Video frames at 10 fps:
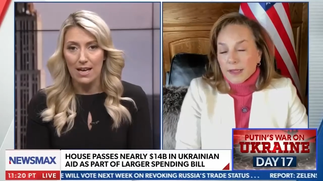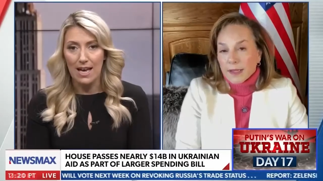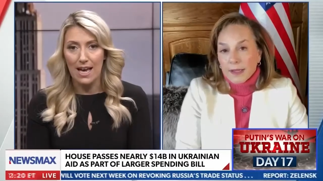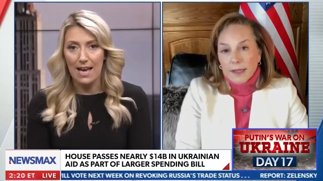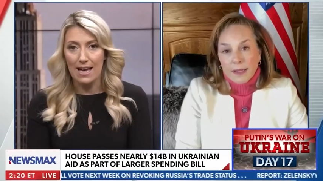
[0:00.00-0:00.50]

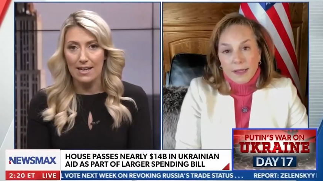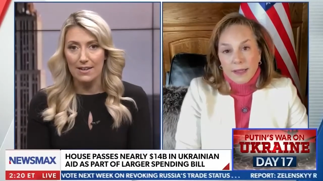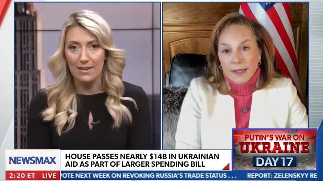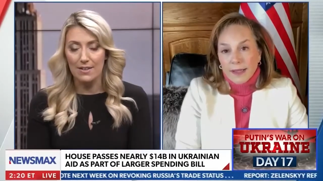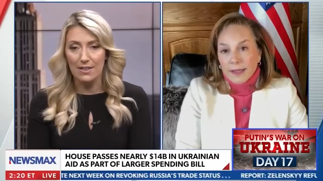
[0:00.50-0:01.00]

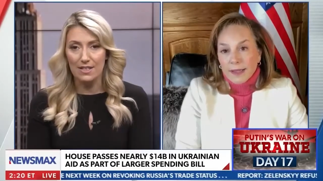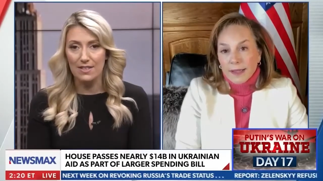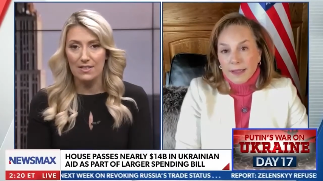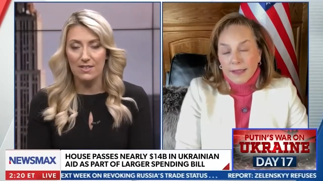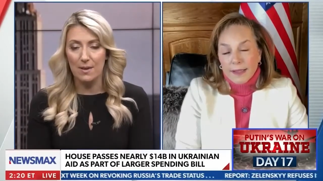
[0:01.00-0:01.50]
Speaker 1: And this
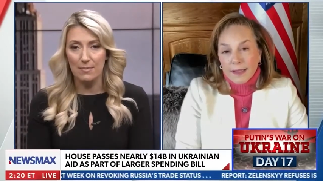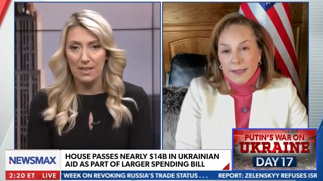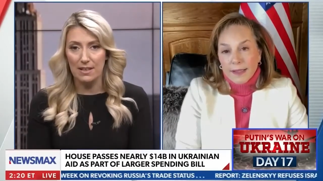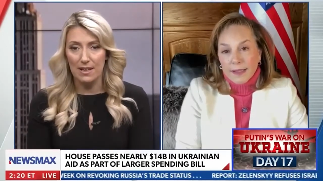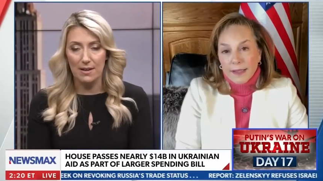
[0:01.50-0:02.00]
is
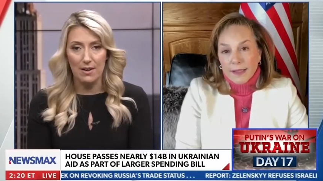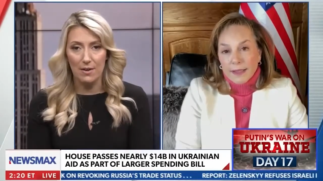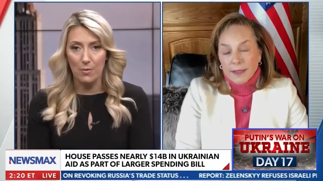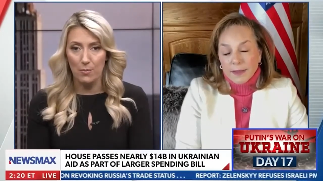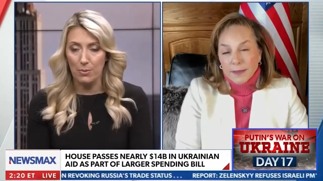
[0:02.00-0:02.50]
something that,
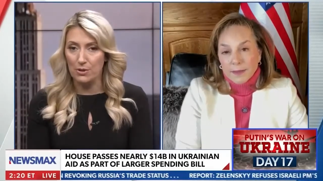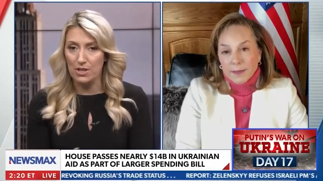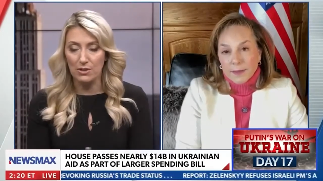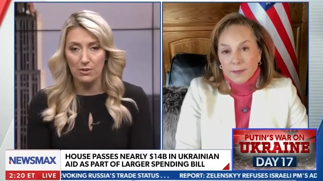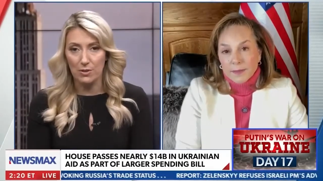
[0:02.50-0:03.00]
uh,
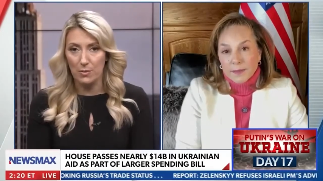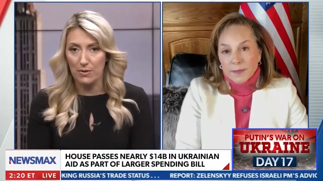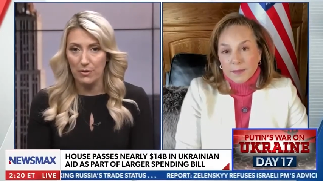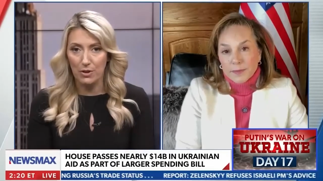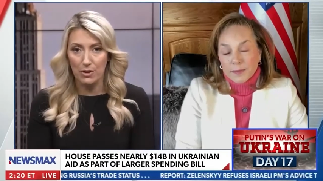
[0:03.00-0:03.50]
particularly, we've
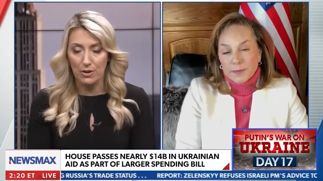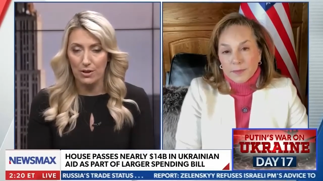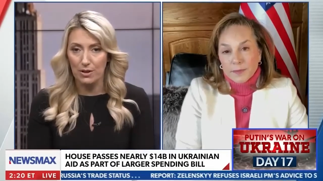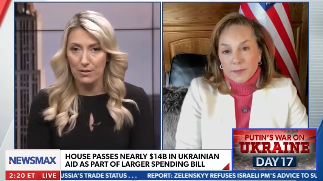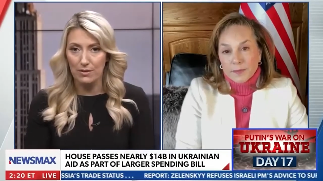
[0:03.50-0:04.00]

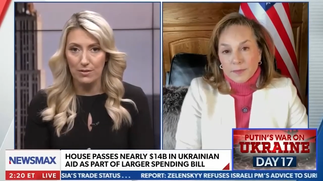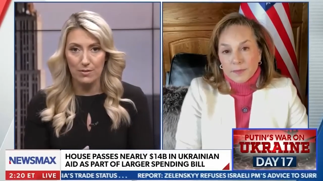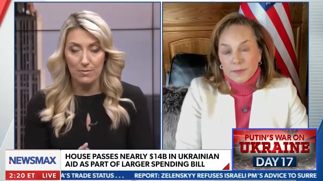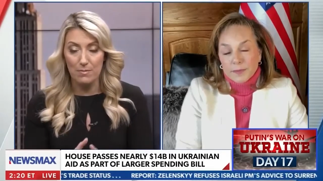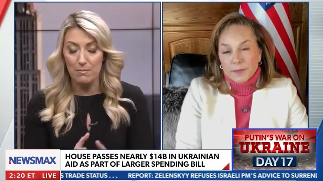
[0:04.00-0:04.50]
heard
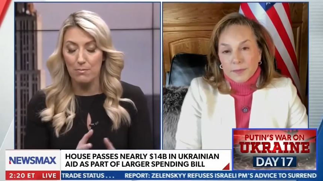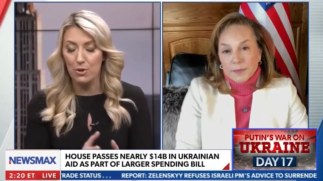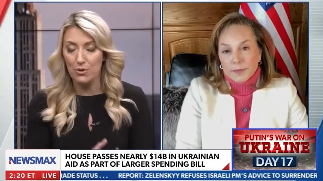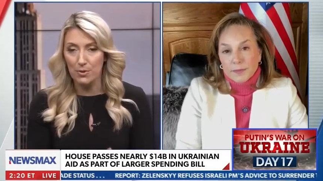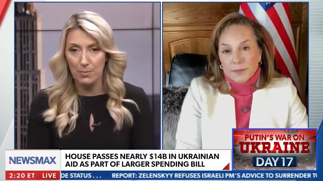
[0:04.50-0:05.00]

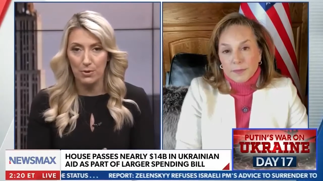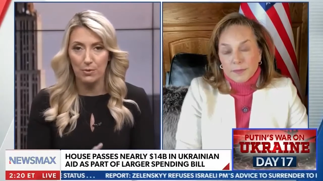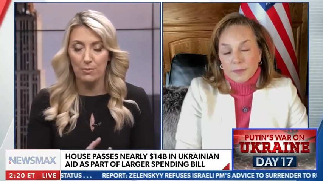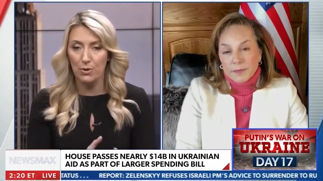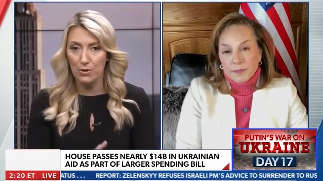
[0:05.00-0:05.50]
multiple,
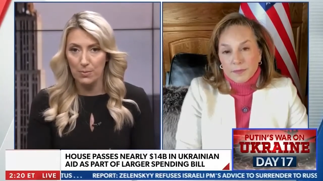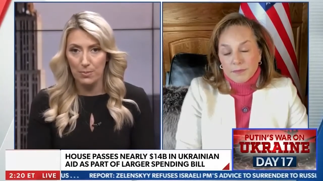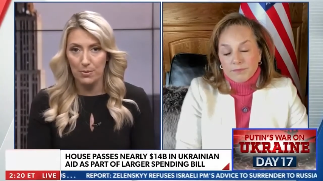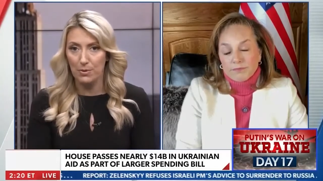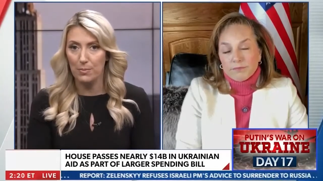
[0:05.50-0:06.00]

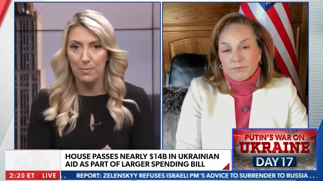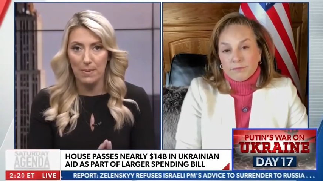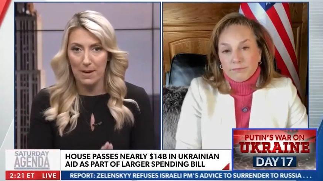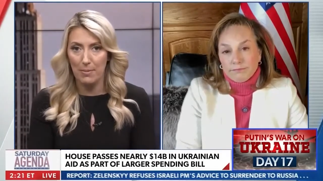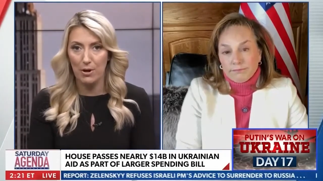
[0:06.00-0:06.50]
multiple
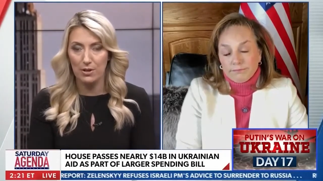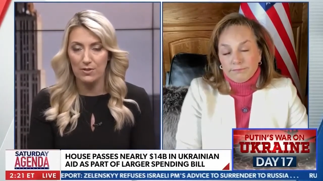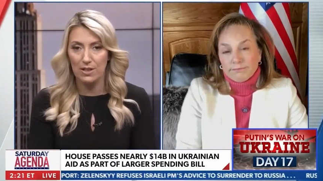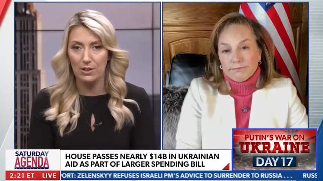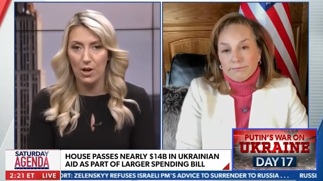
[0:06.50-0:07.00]

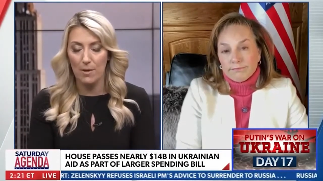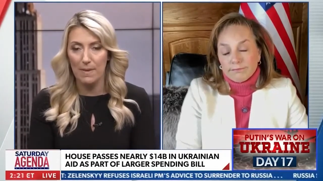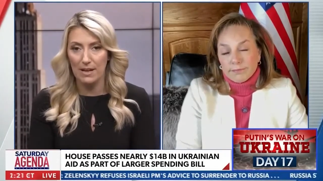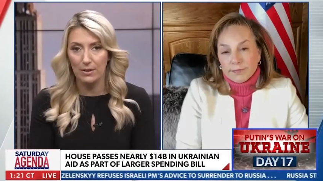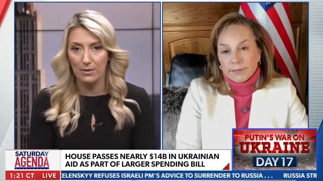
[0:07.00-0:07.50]
bipartisan
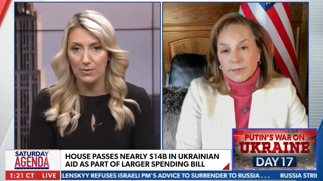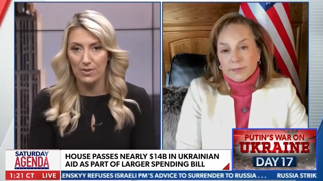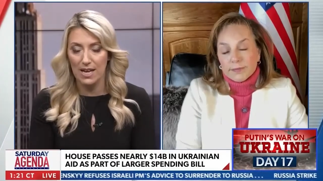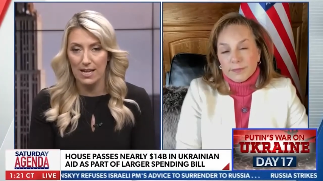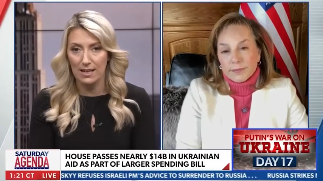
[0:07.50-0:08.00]
lawmakers
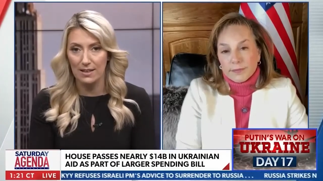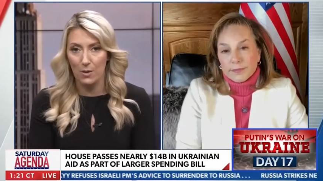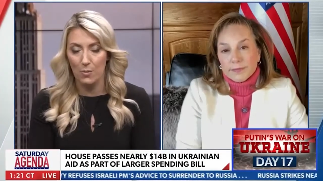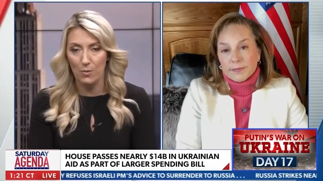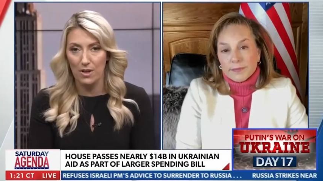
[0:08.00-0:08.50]
saying that,
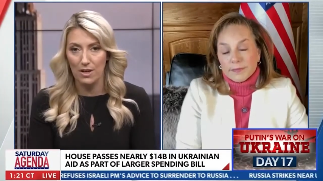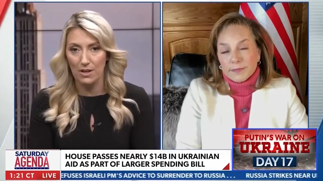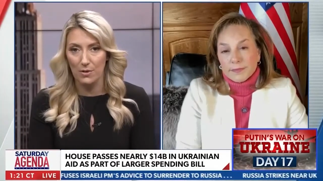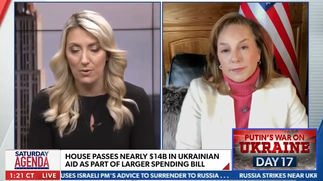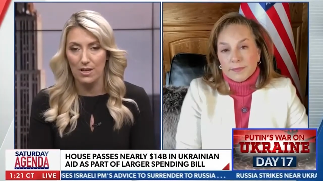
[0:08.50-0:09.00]
you
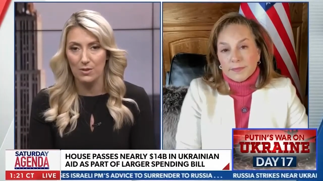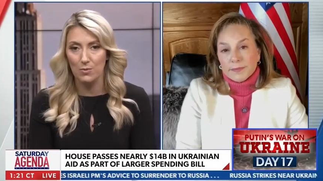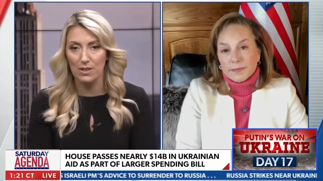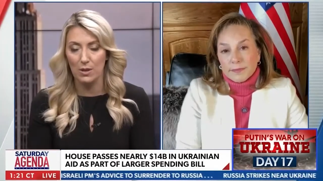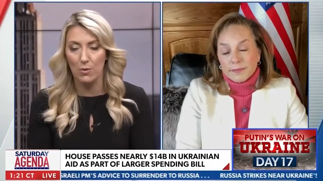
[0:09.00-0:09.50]
know, it's
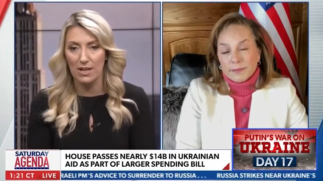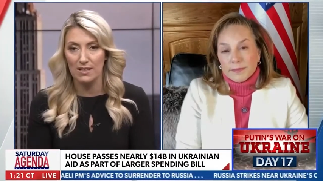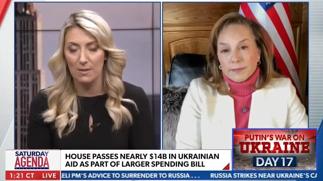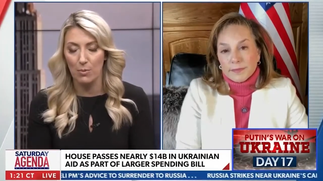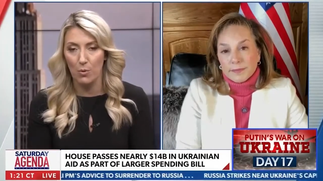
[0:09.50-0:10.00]
really quite
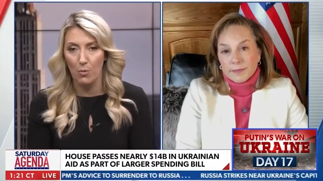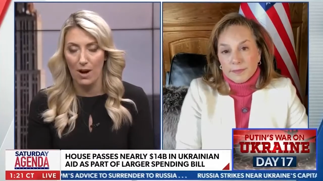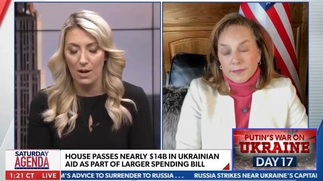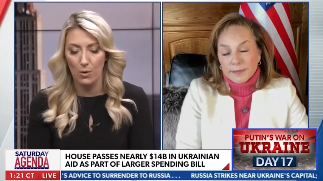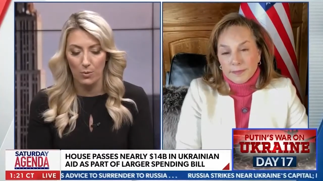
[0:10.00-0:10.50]
simple.
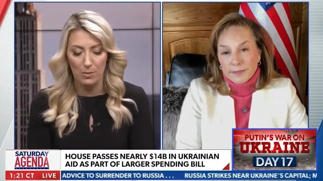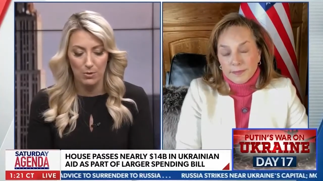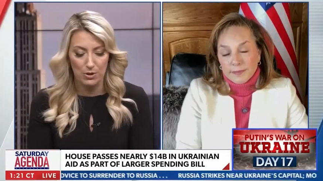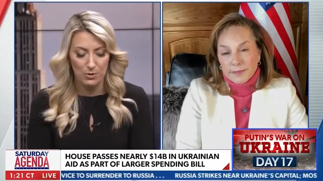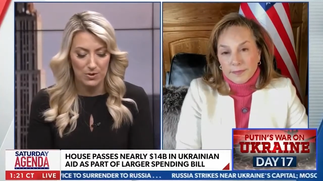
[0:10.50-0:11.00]
Why aren't we
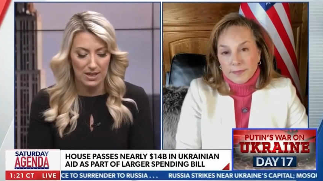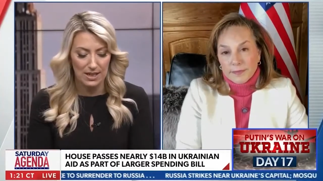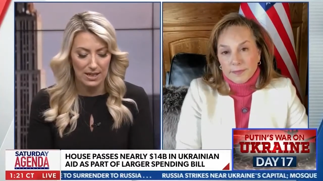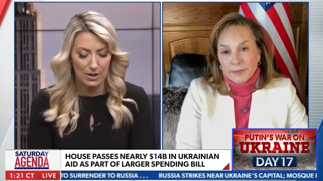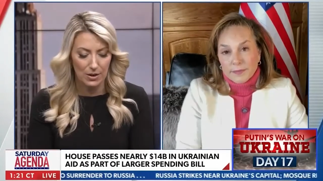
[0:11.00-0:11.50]
producing it
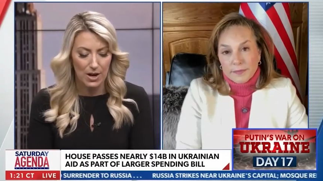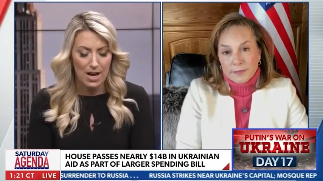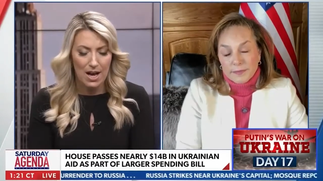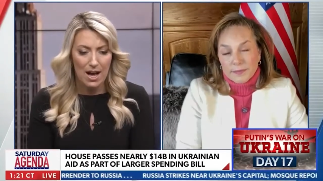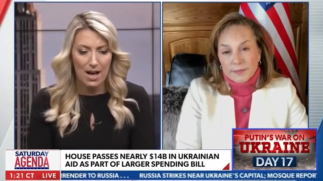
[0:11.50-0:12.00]
here?
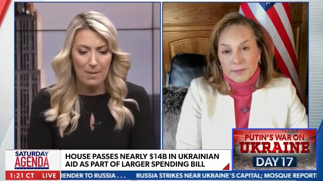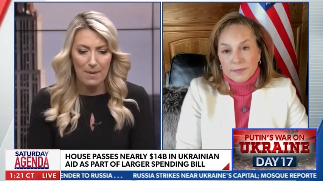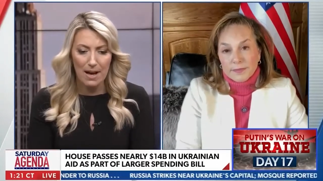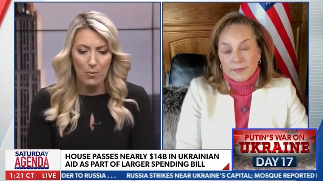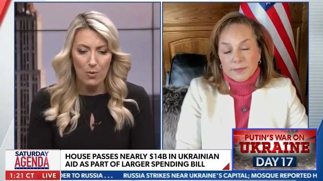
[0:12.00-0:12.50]
Um,
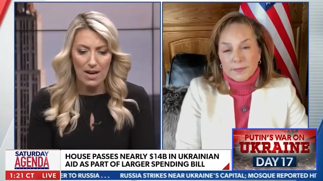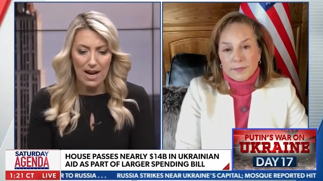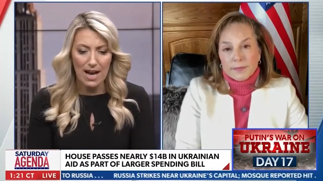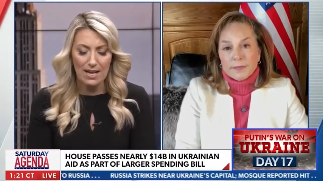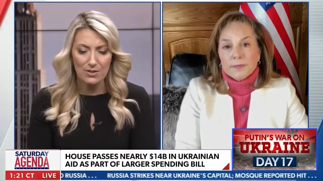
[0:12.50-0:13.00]
I want to
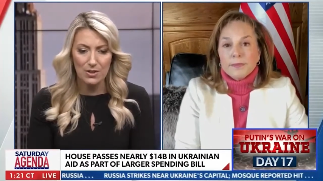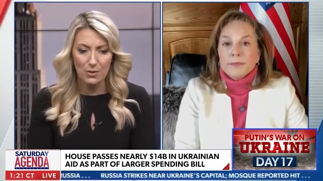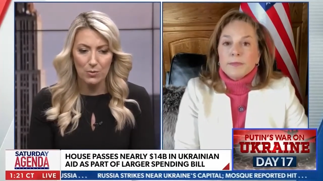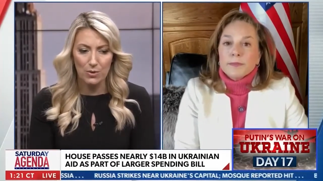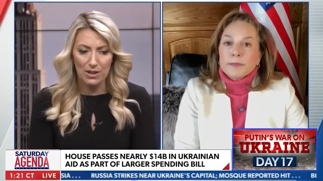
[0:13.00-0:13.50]
ask you
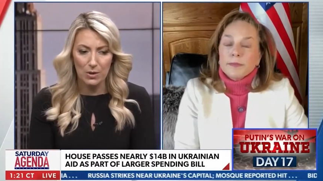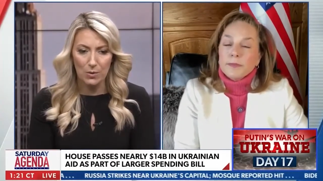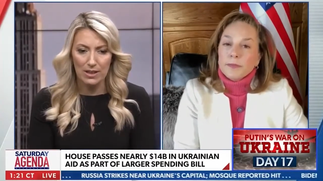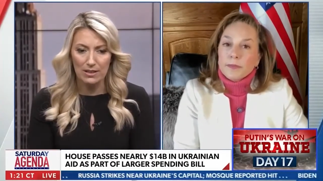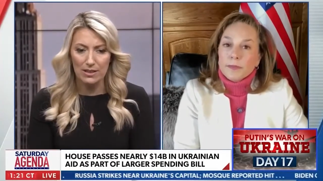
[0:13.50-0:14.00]
really
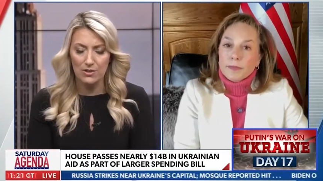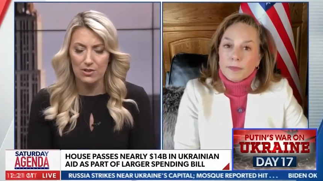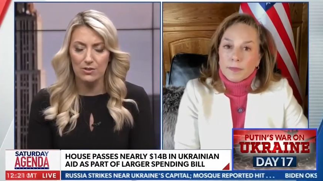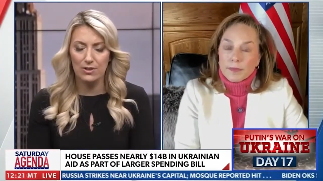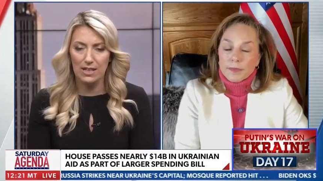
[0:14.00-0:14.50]
quickly, just
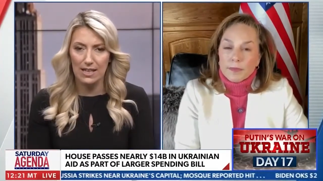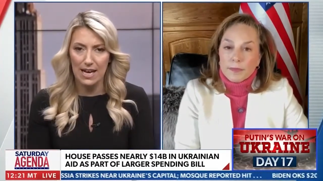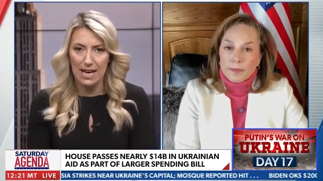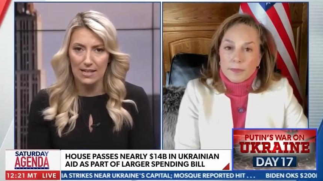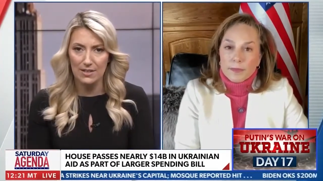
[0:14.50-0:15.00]
looking
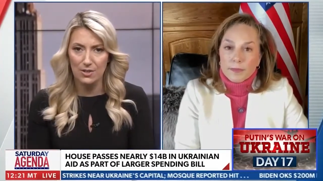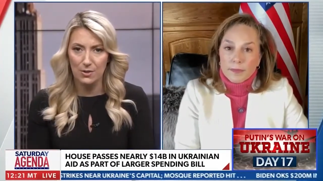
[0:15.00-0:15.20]
ahead to